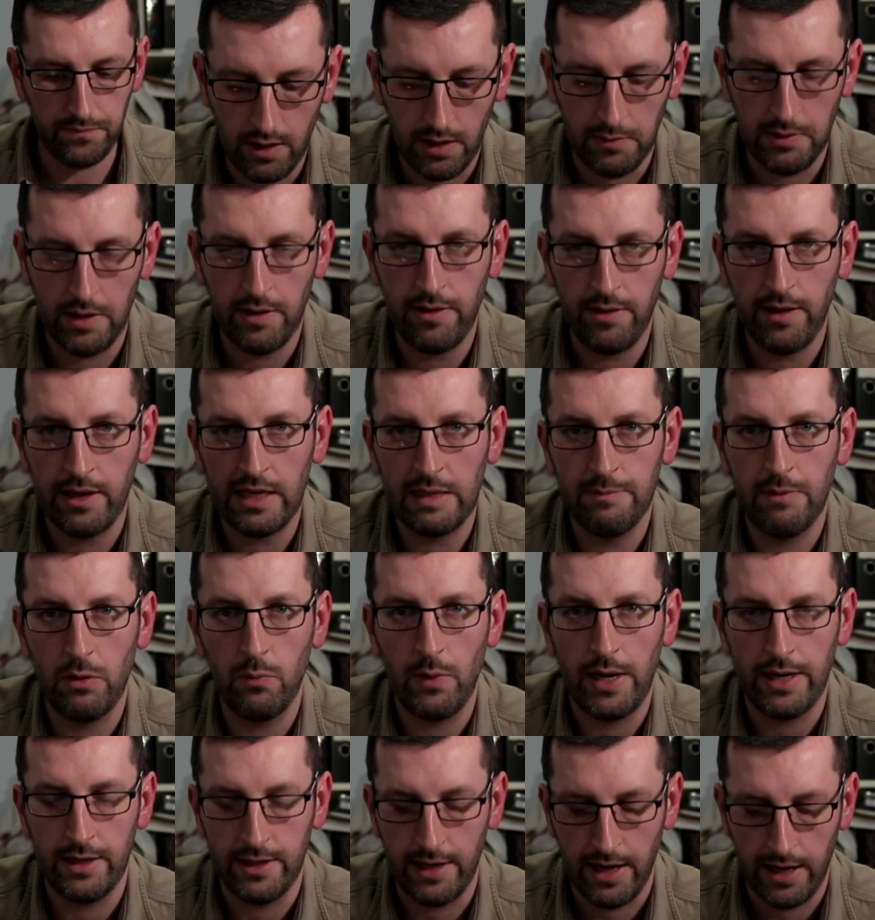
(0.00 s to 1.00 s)
Now when you think about
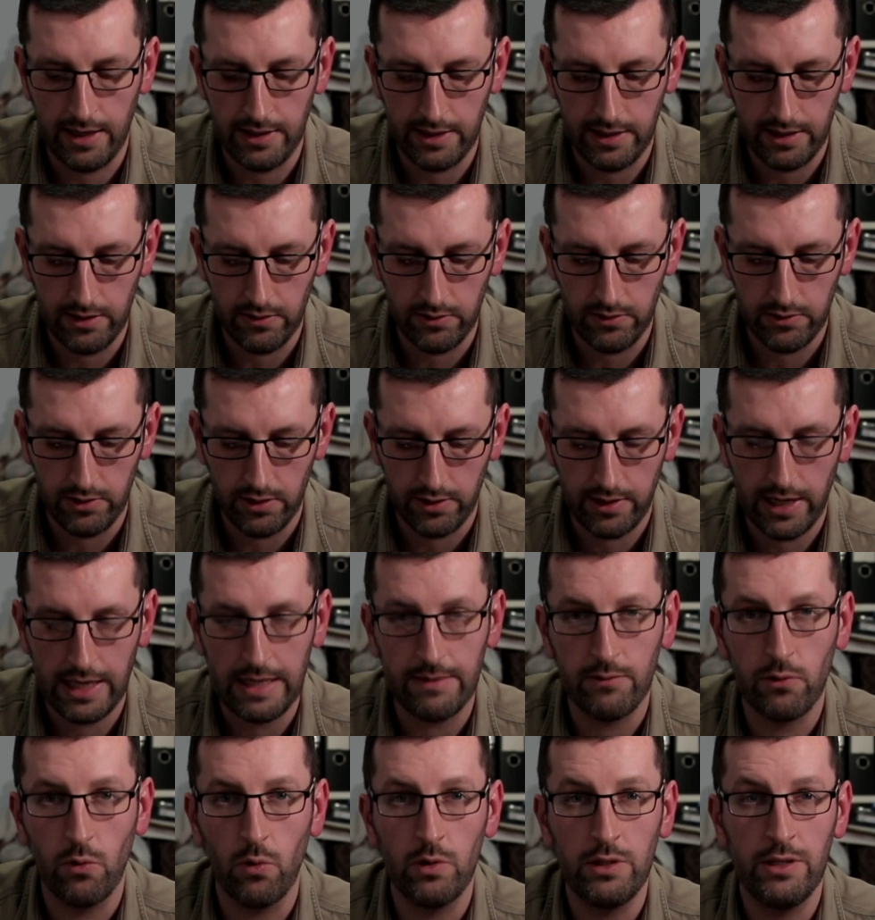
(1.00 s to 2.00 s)
wearing high heels, you're
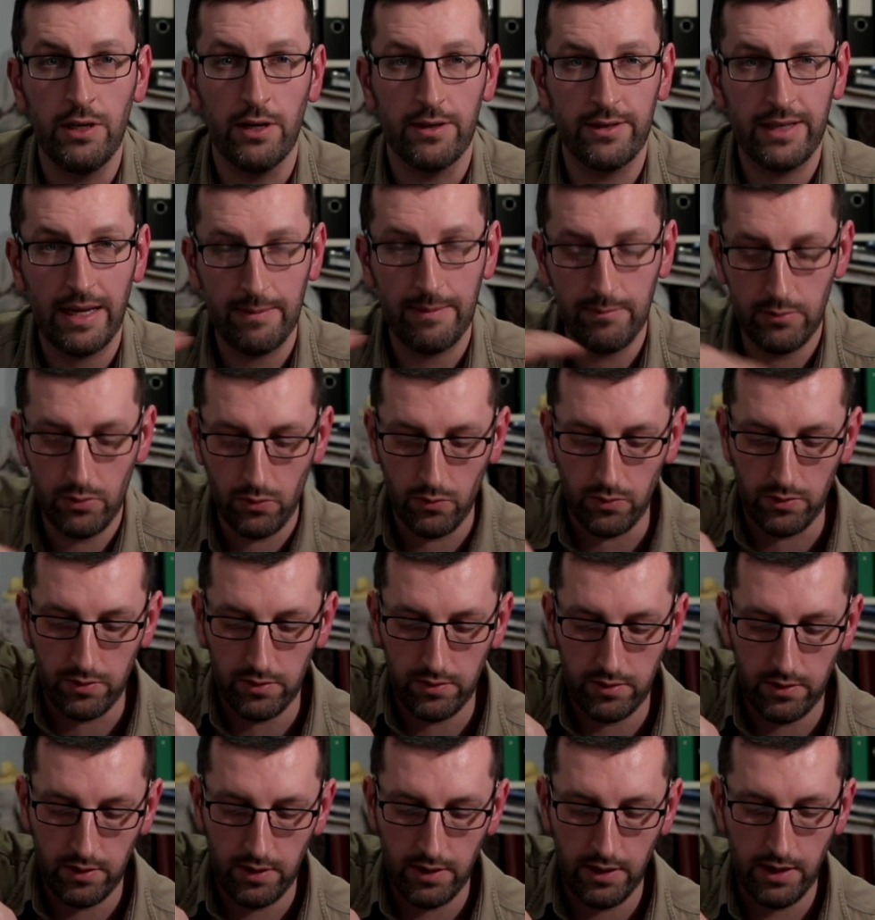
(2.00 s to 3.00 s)
kind of going on your
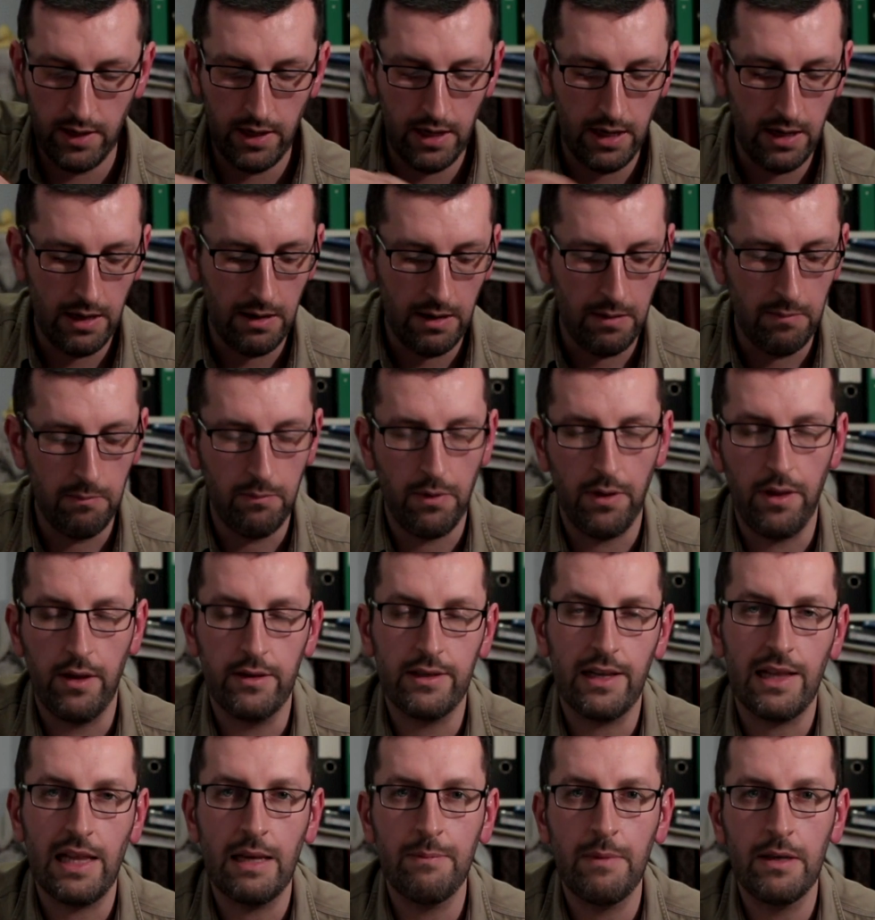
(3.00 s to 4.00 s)
tiptoes, but
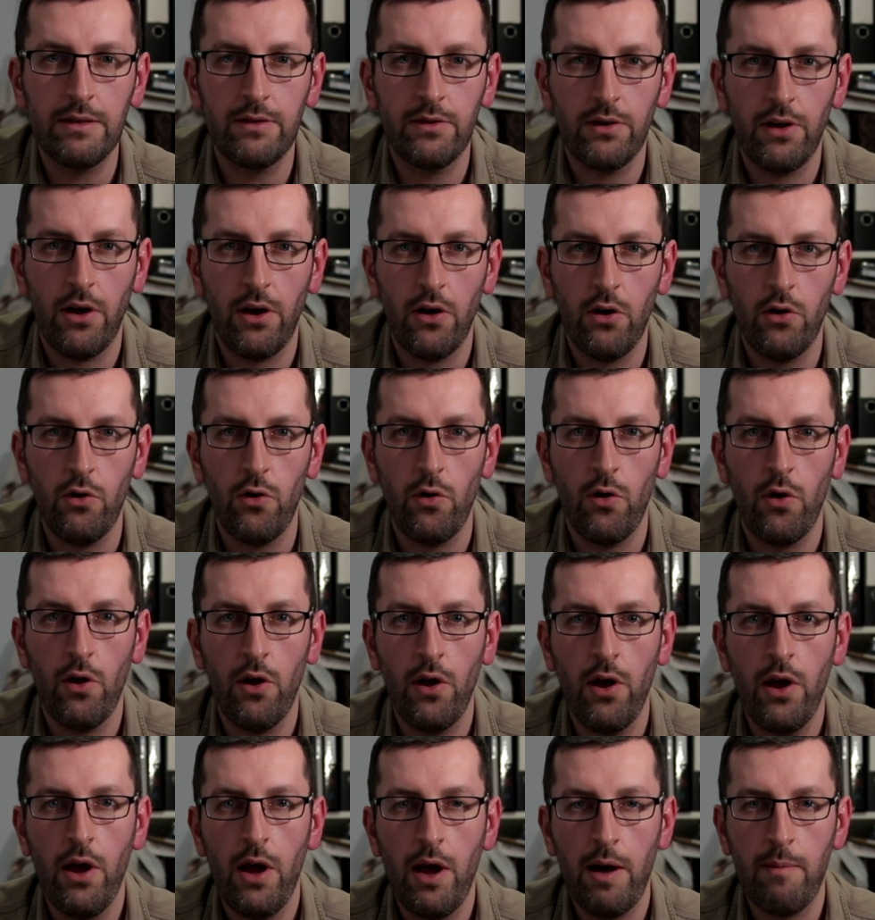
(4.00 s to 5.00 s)
there's a limit to how
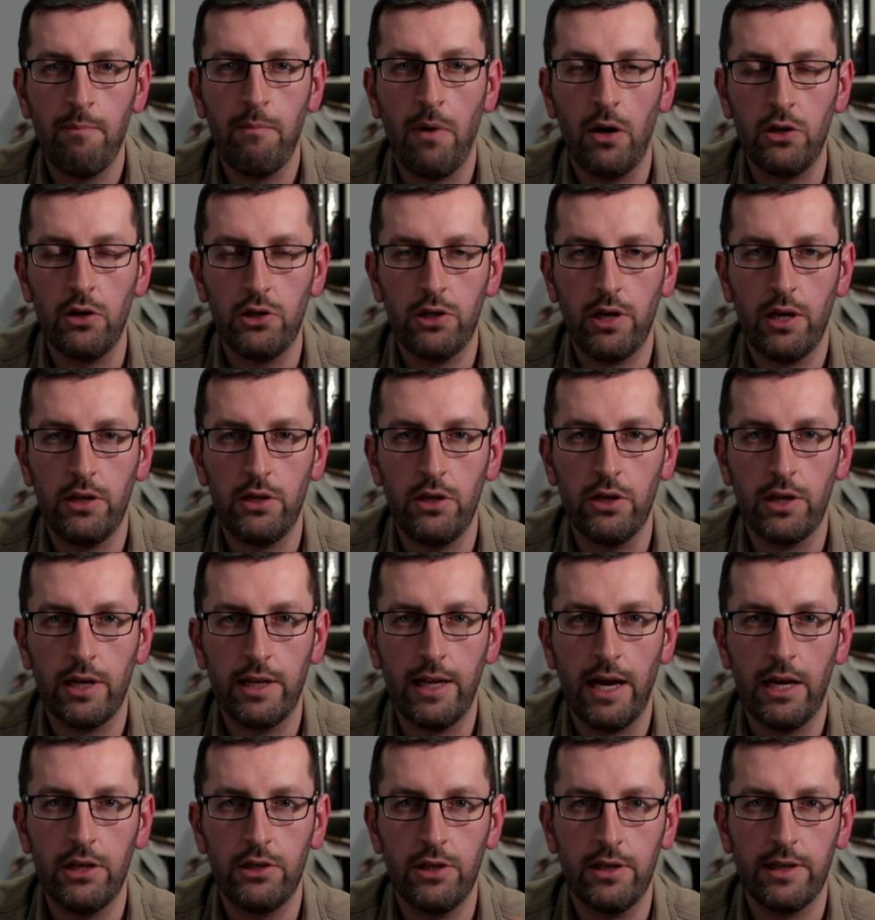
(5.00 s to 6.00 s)
much height you
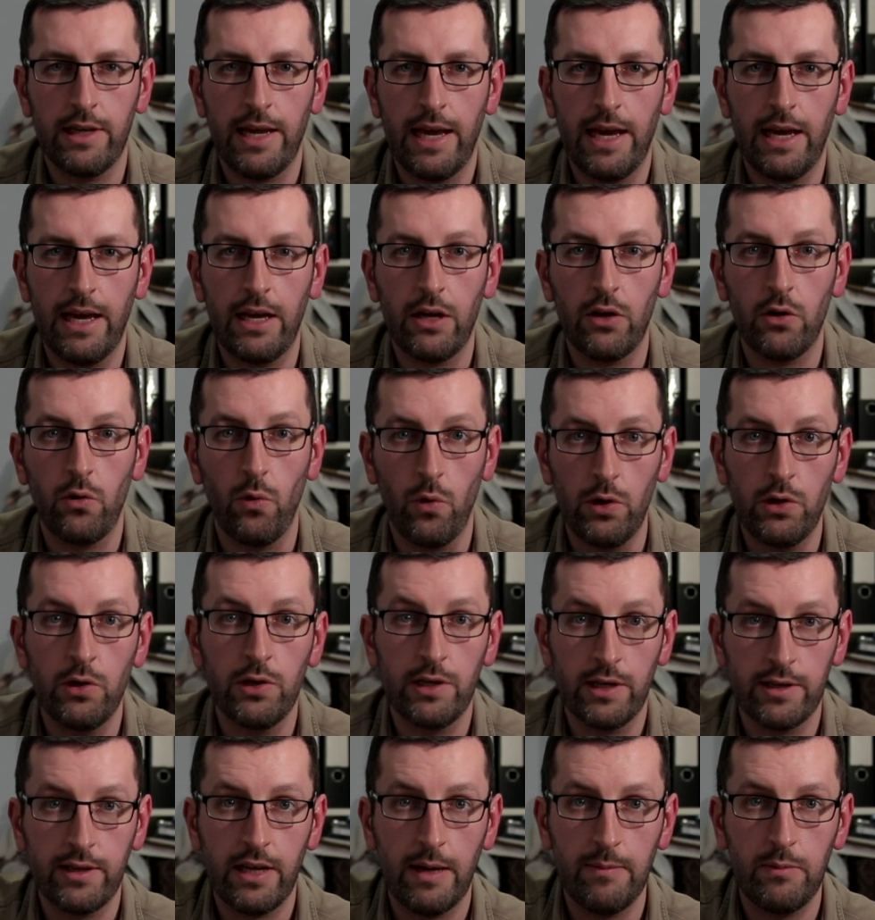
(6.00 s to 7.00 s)
can actually get going
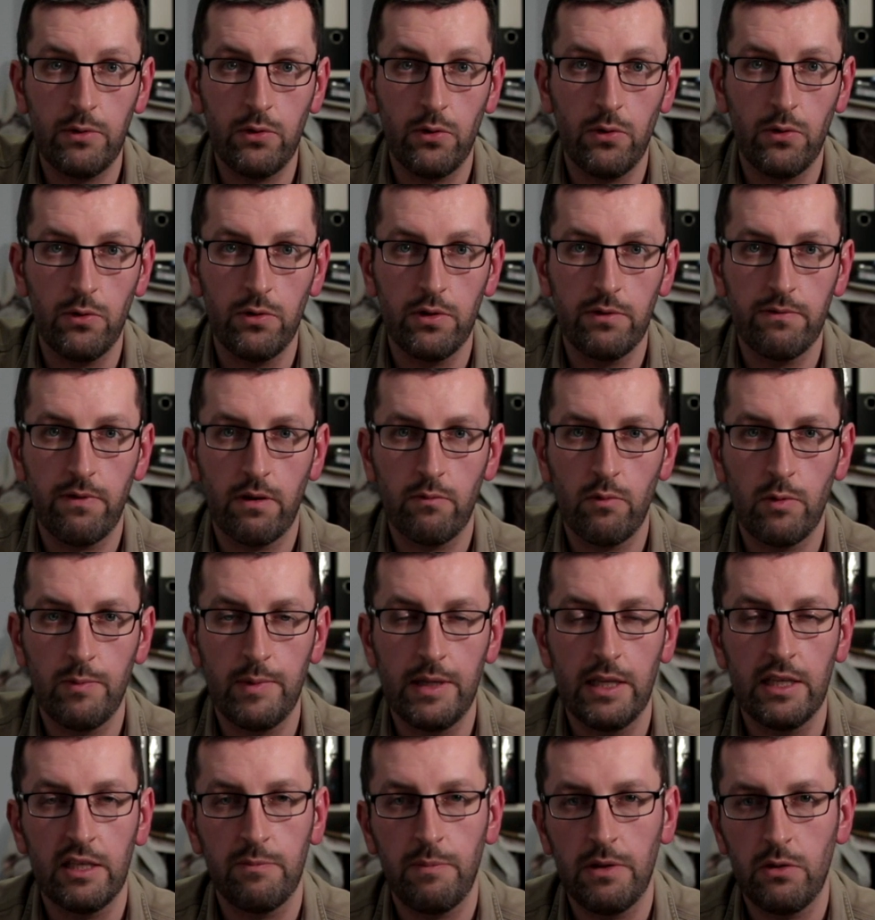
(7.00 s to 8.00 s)
on your tiptoes. For
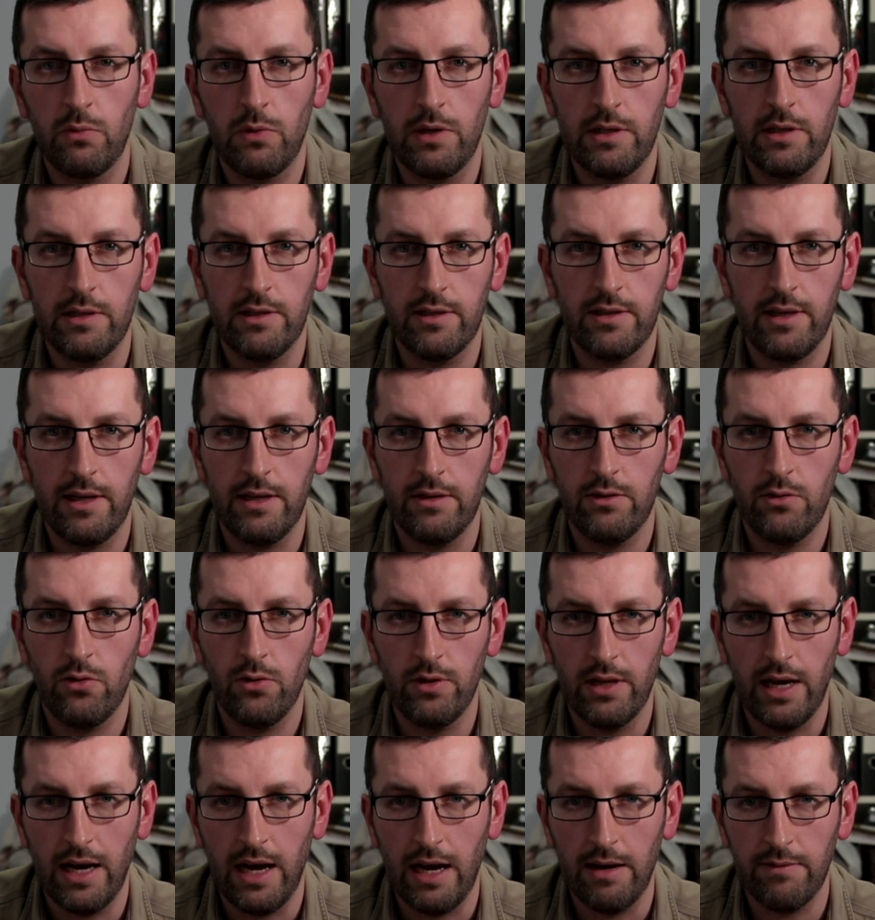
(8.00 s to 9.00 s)
women it's between say
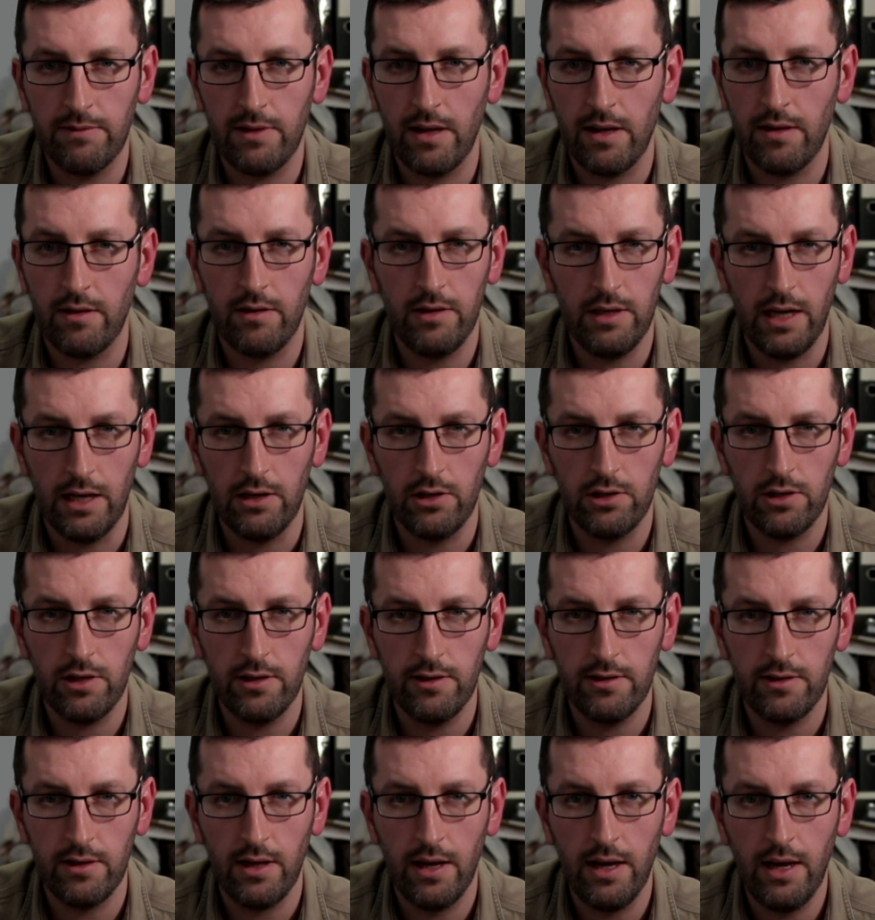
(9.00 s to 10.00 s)
2.5 to 3
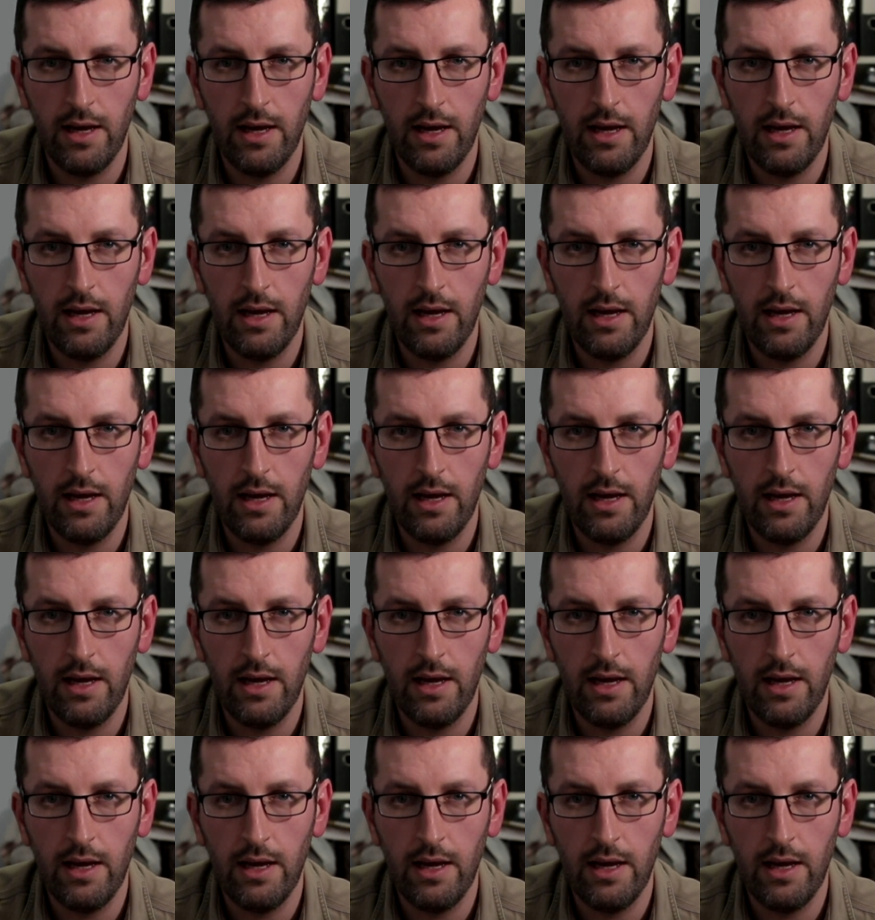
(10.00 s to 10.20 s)
inches.